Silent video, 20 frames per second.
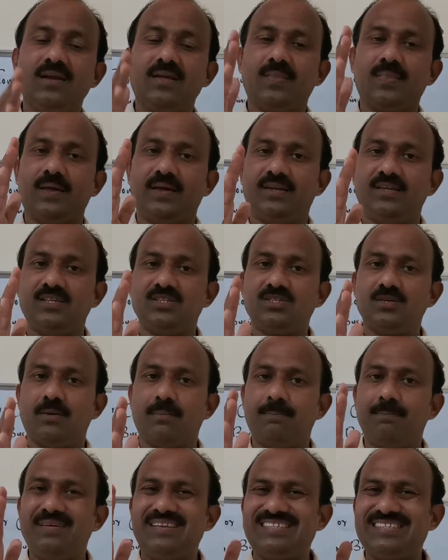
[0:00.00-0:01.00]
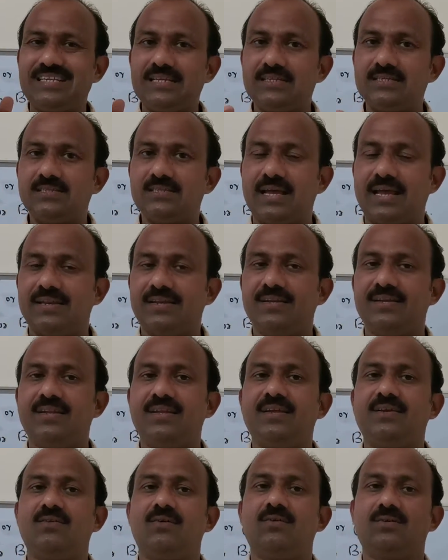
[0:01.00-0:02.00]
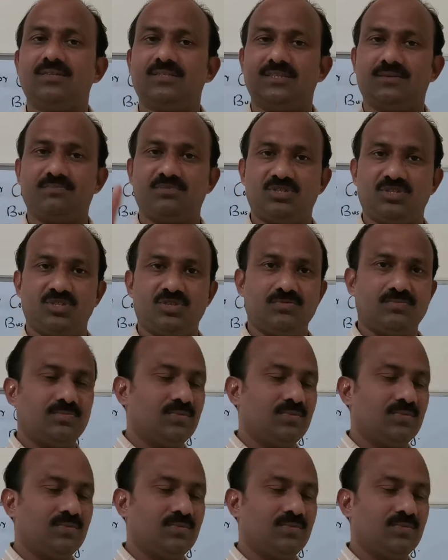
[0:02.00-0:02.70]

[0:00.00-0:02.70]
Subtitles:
That is business entity concept.